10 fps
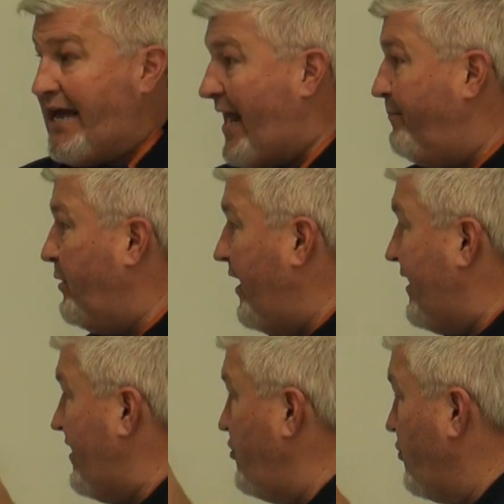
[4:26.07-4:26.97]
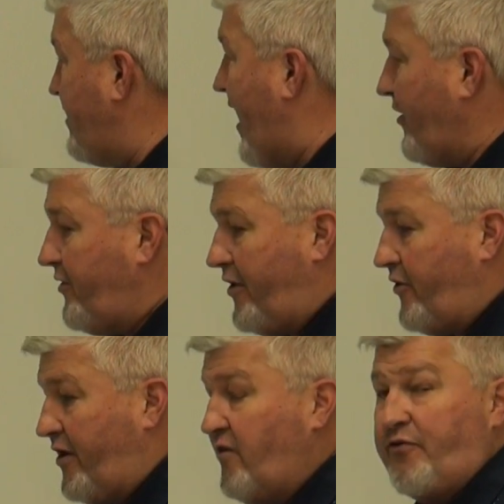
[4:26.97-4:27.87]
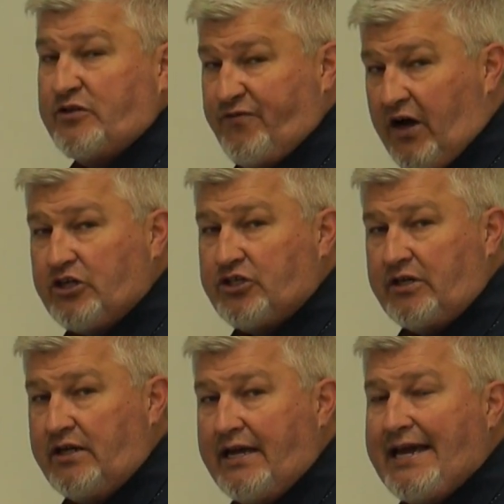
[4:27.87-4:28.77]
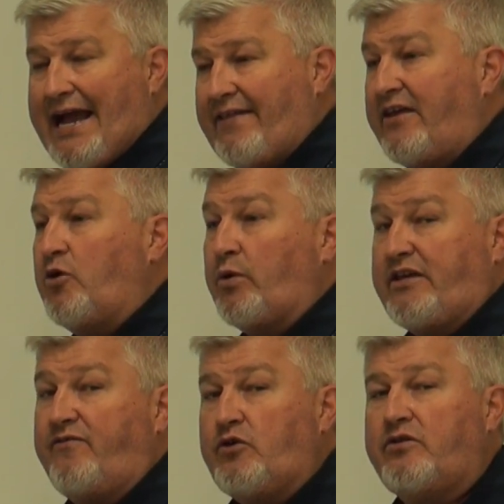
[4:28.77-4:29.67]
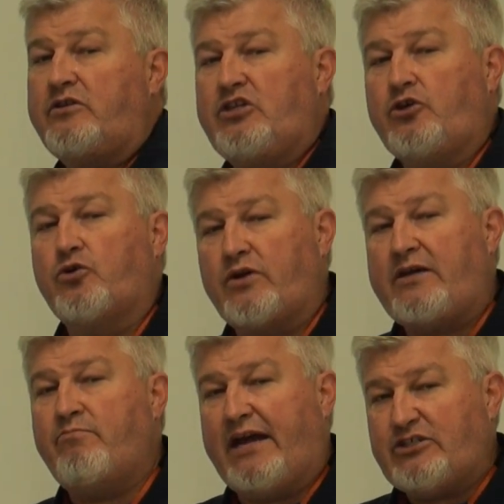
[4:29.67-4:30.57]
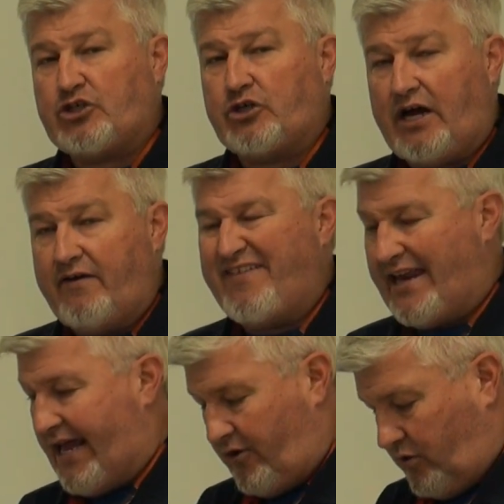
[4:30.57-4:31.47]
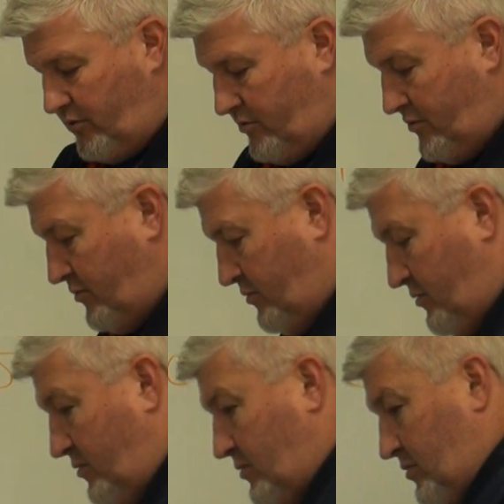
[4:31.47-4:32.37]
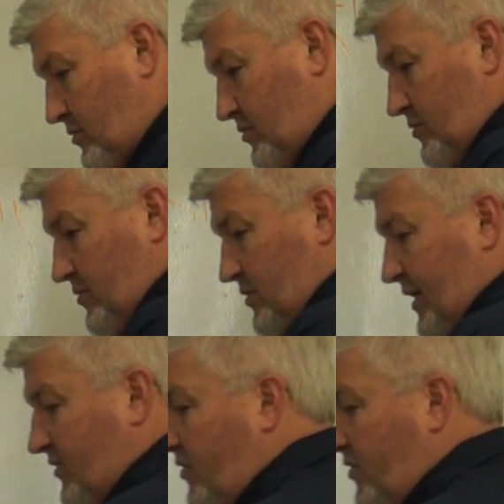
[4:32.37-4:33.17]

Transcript: and plug it into your calculator inverse function, and then it will give you the degree measure of that angle. All right,